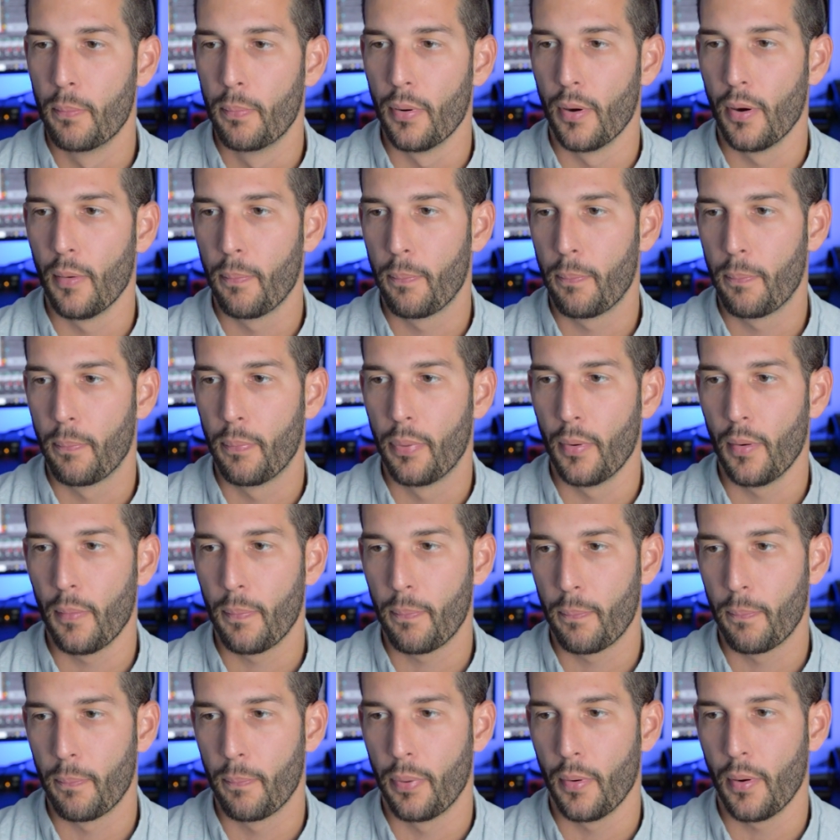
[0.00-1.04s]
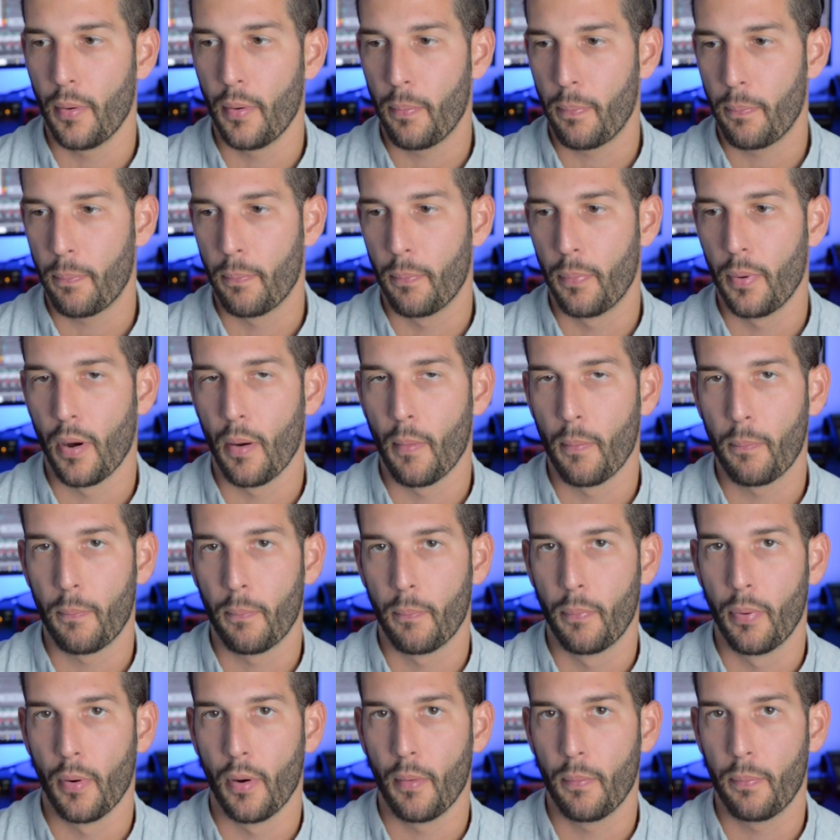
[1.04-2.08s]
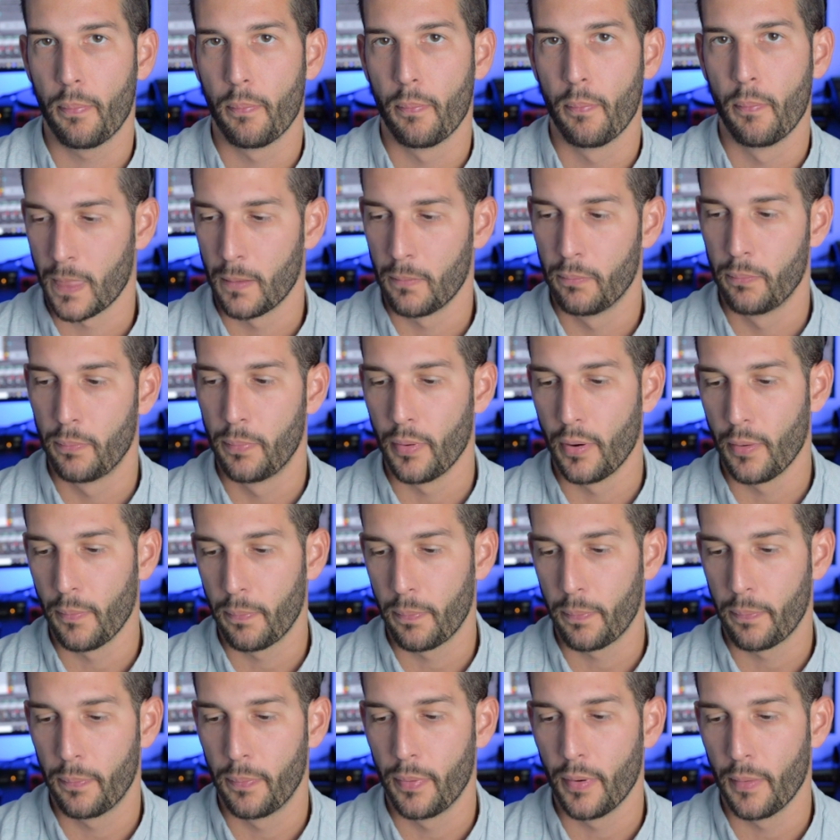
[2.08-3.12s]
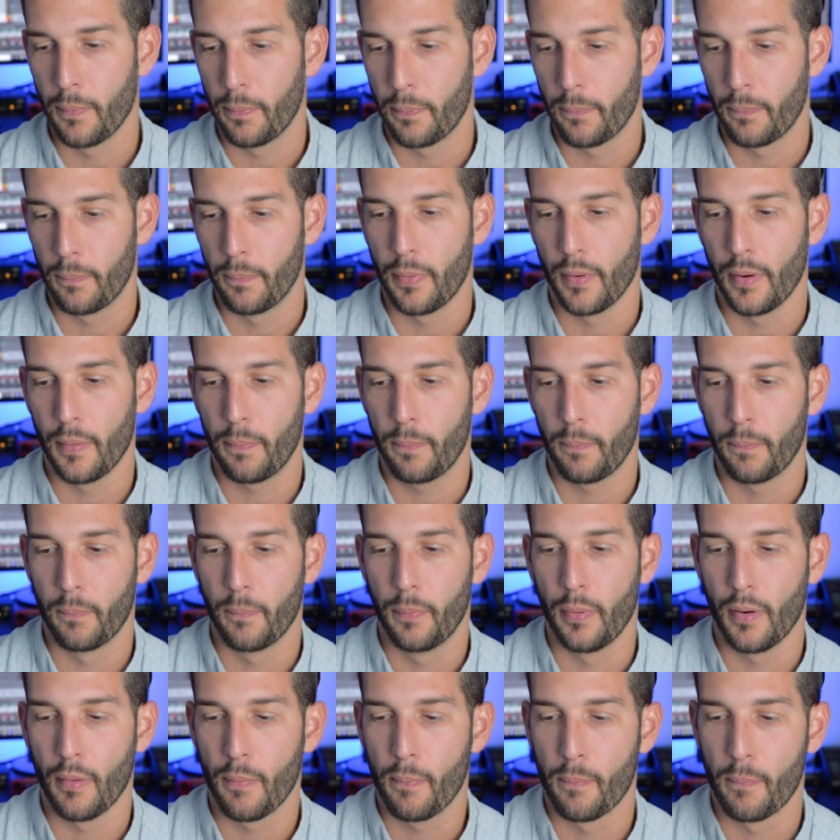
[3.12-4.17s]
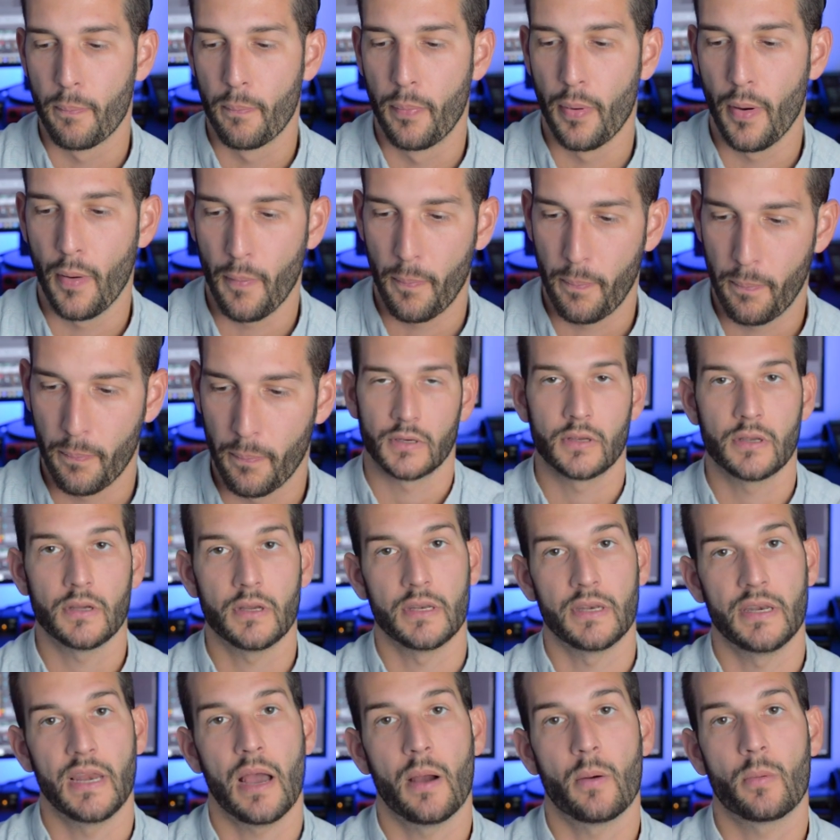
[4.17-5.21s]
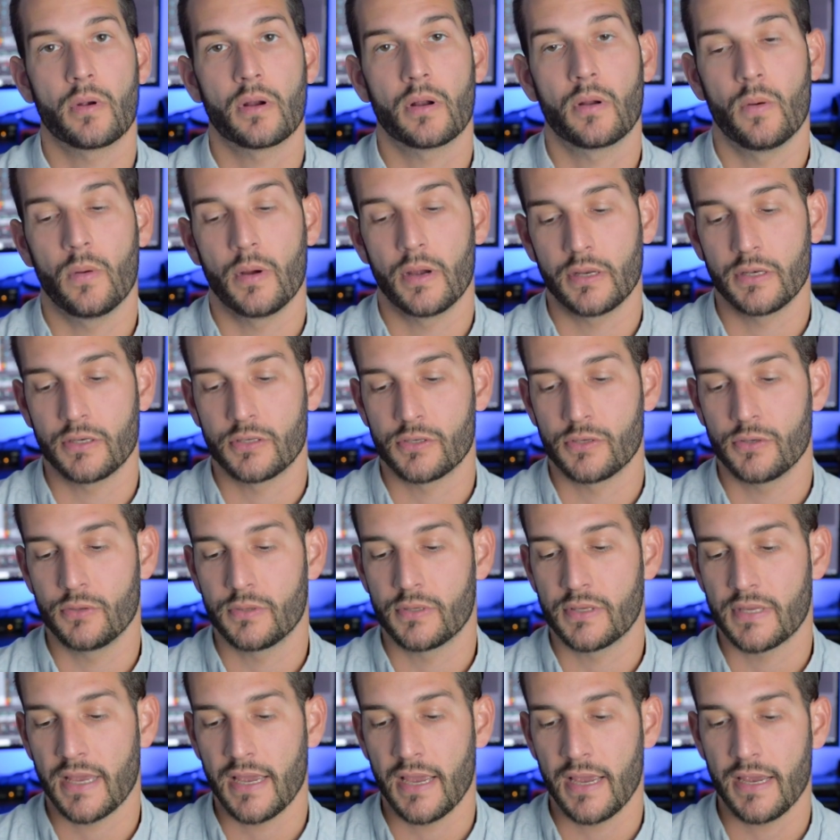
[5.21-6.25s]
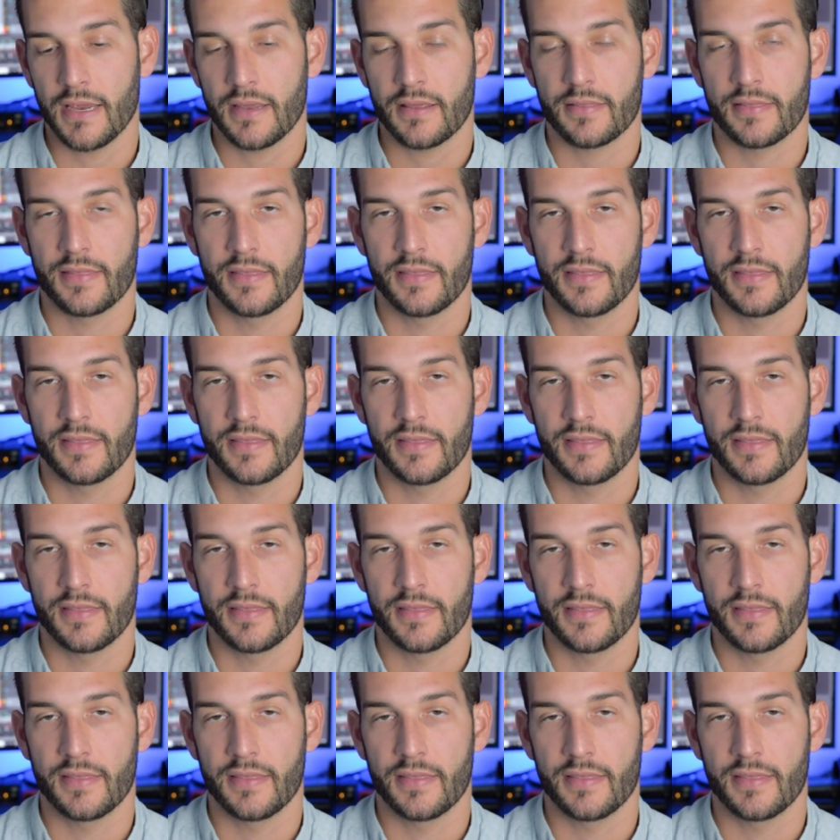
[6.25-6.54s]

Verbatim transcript: boop, boop, boop, boop, boop, boop, boop, boop, boop, boop. Good. Now we're going to take